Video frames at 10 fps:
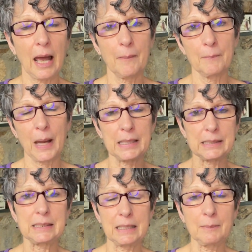my
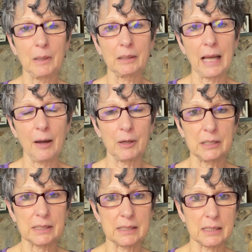seam
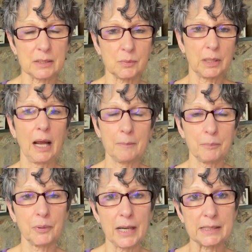allowances, when I
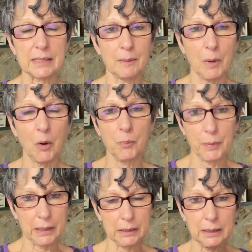pressed them
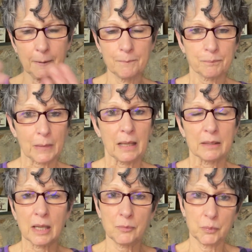open,
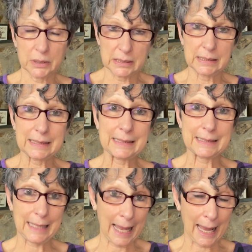they wouldn't
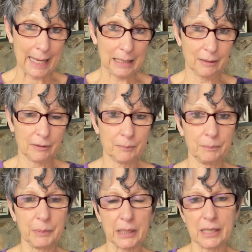stay
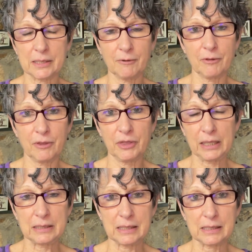because of the
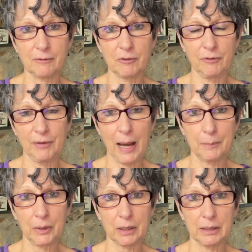thickness of the
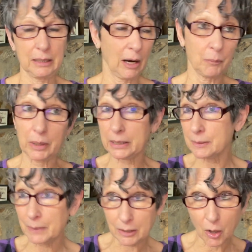fabric. Here I wanted it to
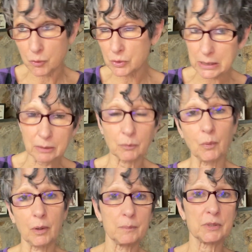be cozy and
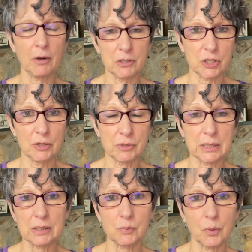warm, so I chose
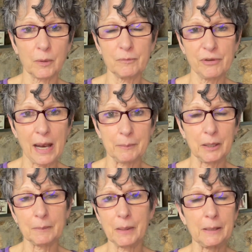this warm
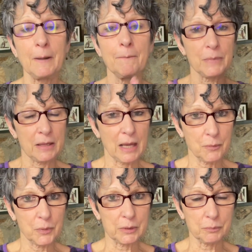fabric, but they
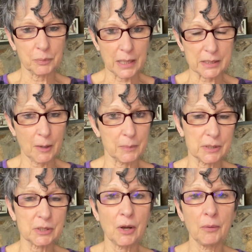wouldn't press open.
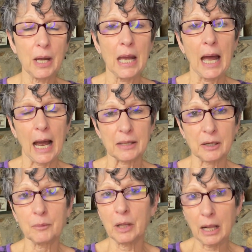So I
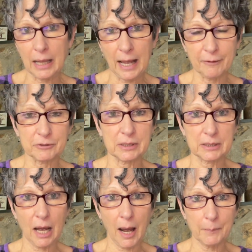thought, well, I'll have to
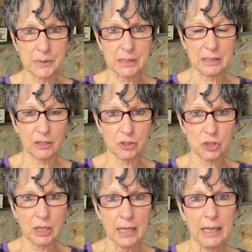top
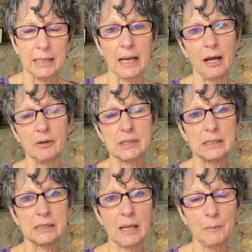stitch. Now,
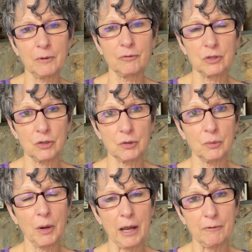some of
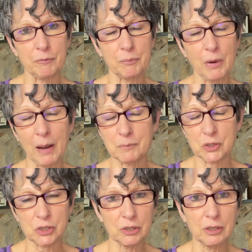you have, I'm
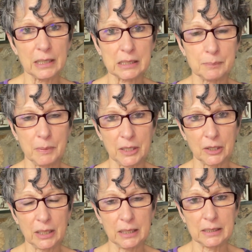sure,
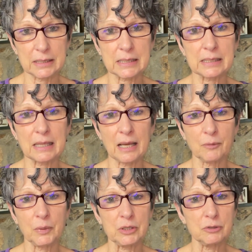experienced that
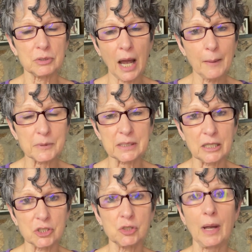when you top
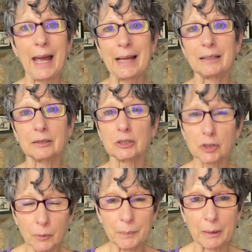stitch, you add a
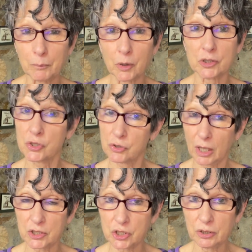little bit more
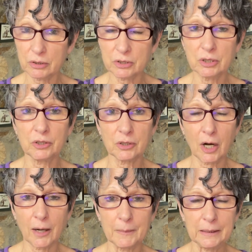structure to your
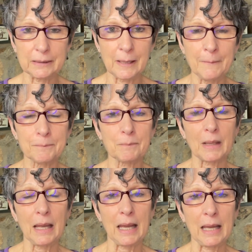garment.
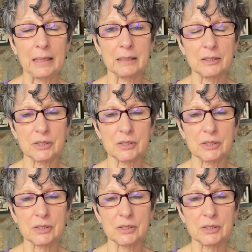And